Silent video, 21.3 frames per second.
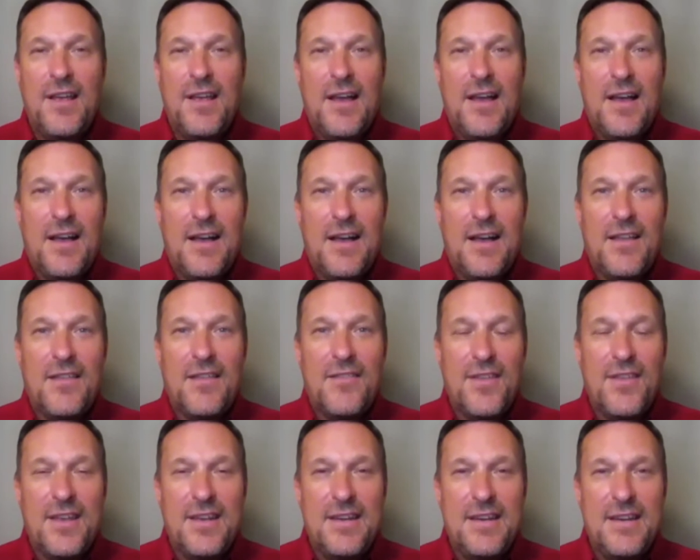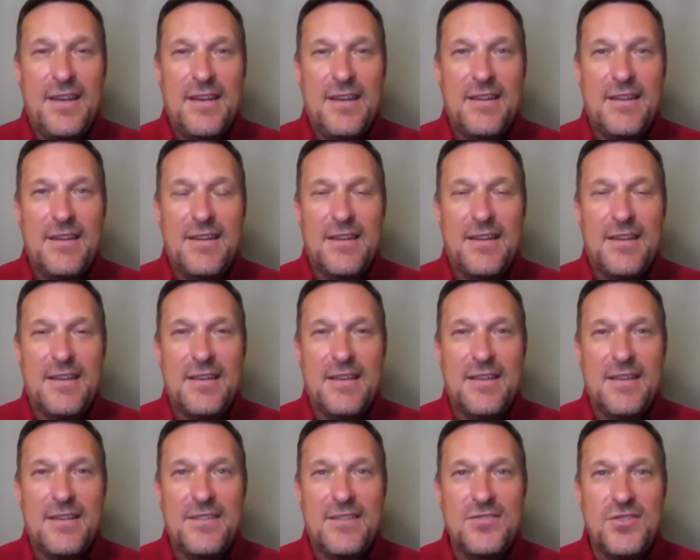They needed
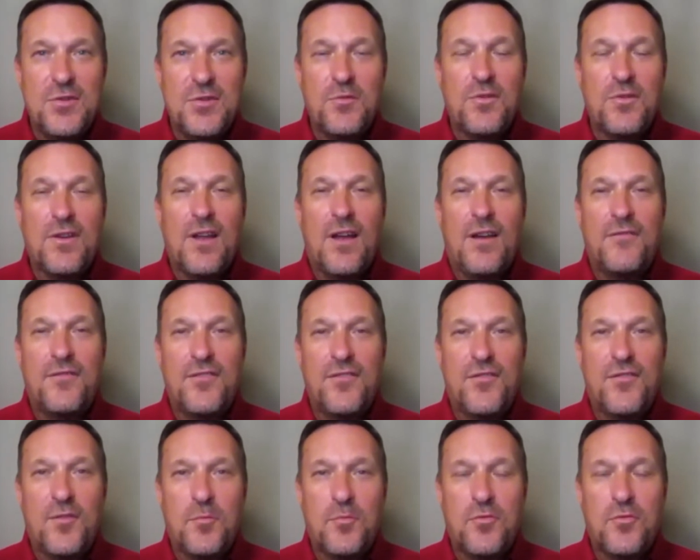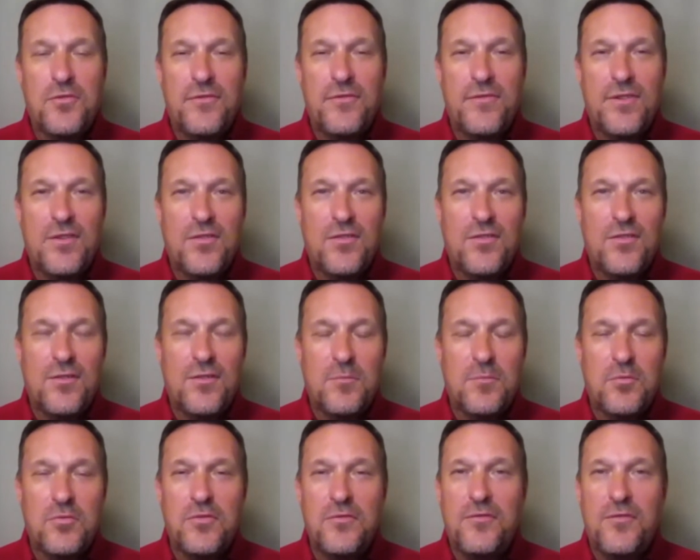general conference approval or
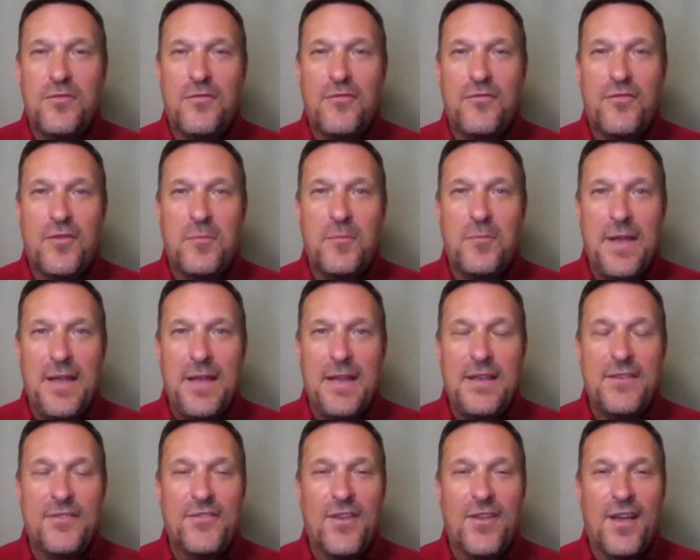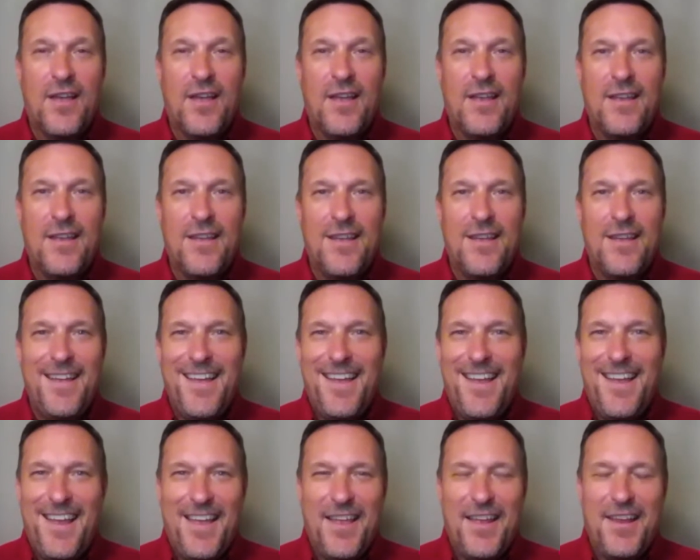approval from ASI,
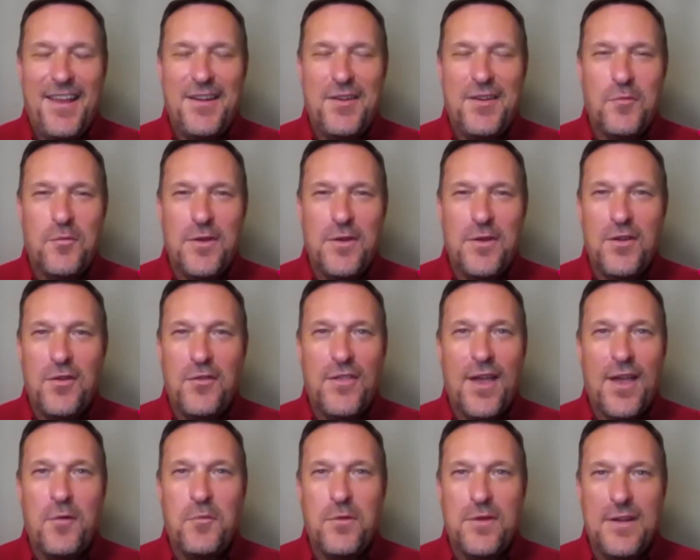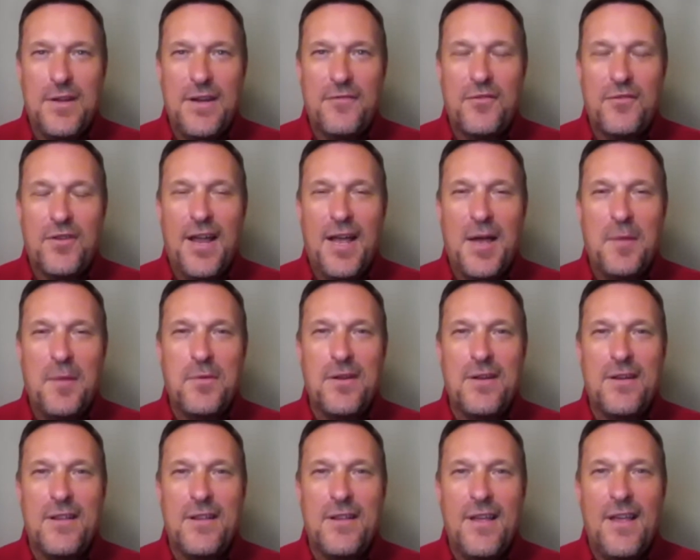and we know that would never
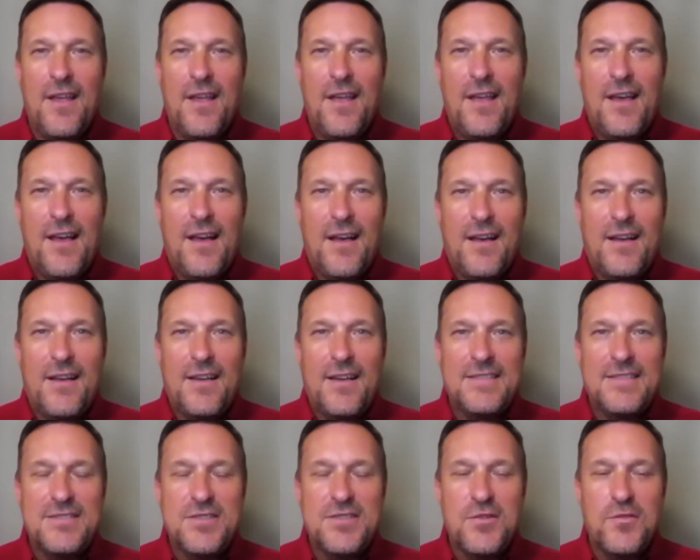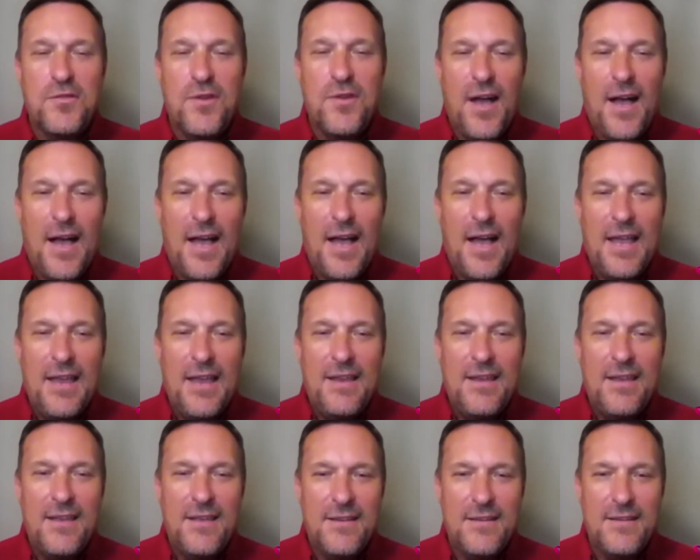happen. So
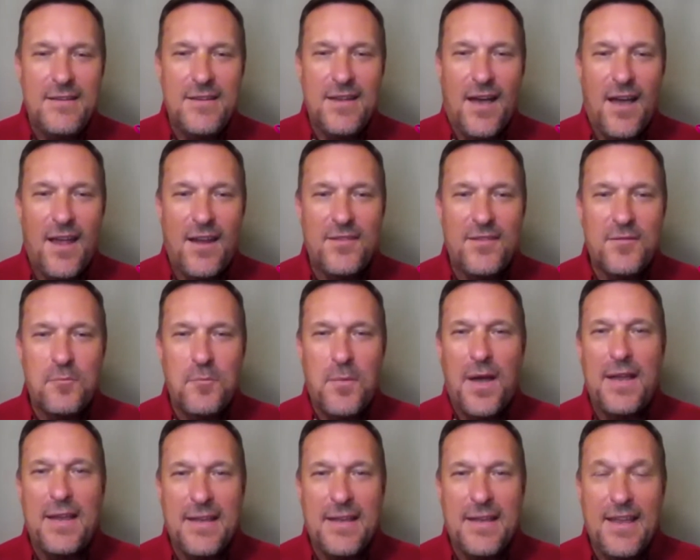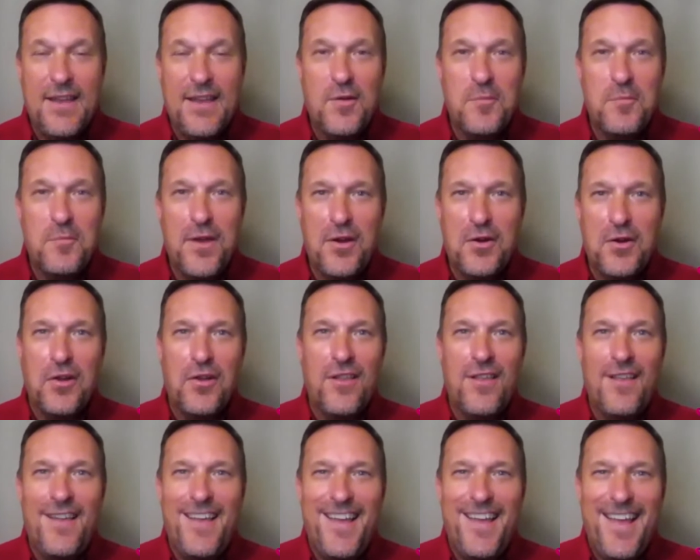I donned my gay
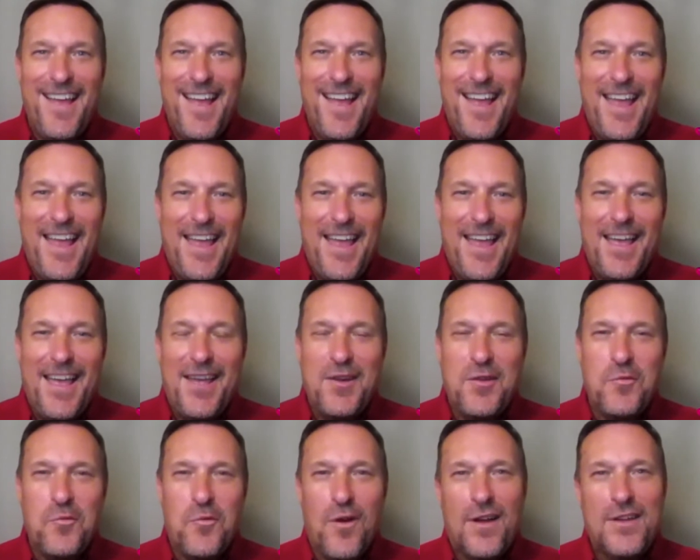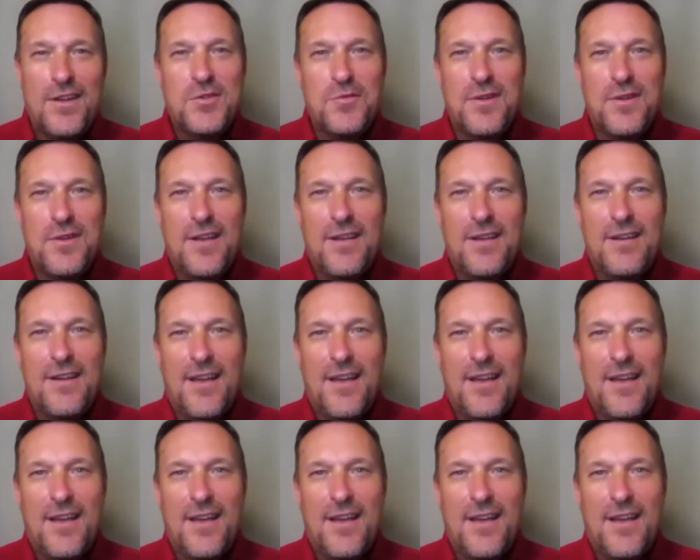apparel and walked around.